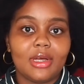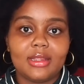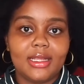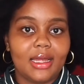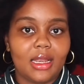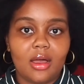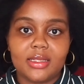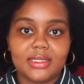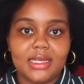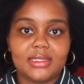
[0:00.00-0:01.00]
monthly
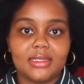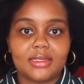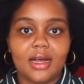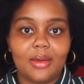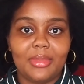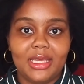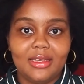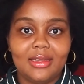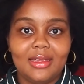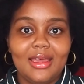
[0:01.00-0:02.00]
allowance doesn't come
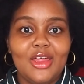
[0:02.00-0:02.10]
in,